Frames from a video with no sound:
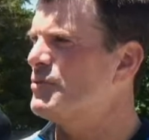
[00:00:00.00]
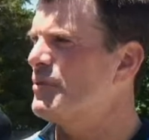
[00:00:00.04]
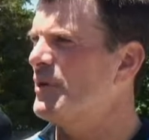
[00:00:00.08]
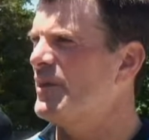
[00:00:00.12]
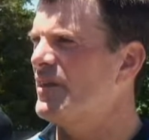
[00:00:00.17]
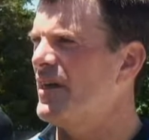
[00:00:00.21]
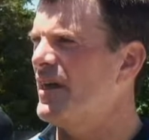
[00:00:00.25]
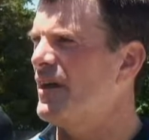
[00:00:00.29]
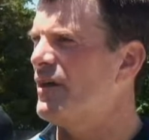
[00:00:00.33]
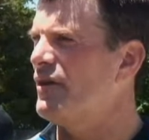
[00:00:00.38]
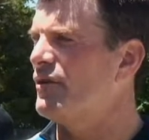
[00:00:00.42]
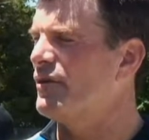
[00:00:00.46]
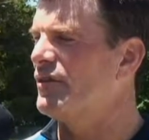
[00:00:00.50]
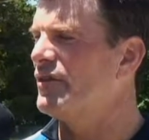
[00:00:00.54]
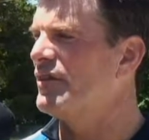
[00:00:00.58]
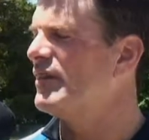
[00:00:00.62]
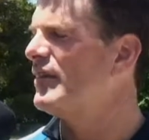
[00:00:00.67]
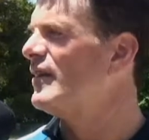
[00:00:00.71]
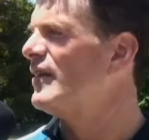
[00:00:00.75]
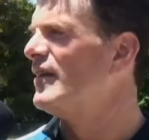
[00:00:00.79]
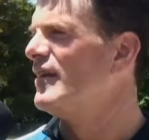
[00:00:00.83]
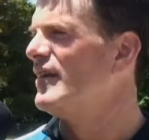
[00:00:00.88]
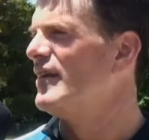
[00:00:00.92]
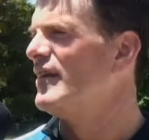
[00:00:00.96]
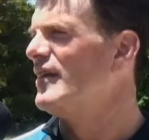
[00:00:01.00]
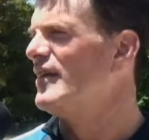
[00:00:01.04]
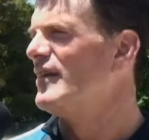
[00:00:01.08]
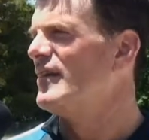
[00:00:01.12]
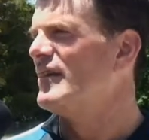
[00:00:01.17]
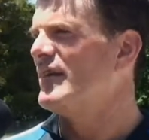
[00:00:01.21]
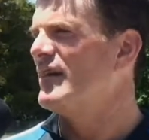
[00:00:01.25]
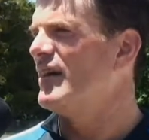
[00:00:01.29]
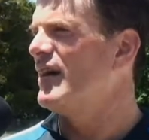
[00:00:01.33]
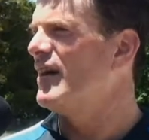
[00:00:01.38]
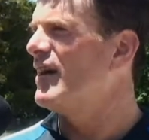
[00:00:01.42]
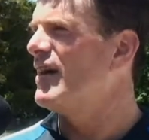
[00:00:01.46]
with health.
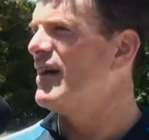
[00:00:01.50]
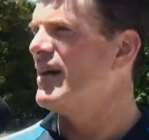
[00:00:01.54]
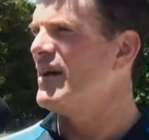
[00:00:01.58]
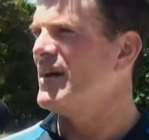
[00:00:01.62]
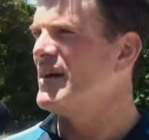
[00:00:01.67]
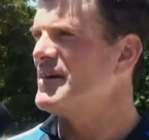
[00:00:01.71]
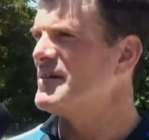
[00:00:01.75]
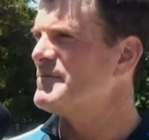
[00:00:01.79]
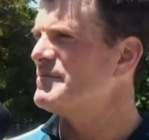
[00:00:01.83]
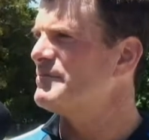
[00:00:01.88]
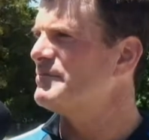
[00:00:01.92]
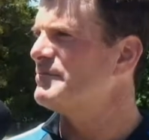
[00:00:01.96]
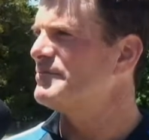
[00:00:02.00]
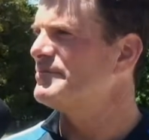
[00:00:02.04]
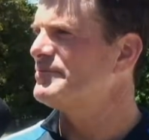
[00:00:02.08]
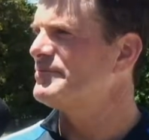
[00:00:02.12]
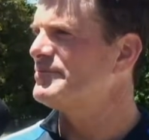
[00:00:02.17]
Um,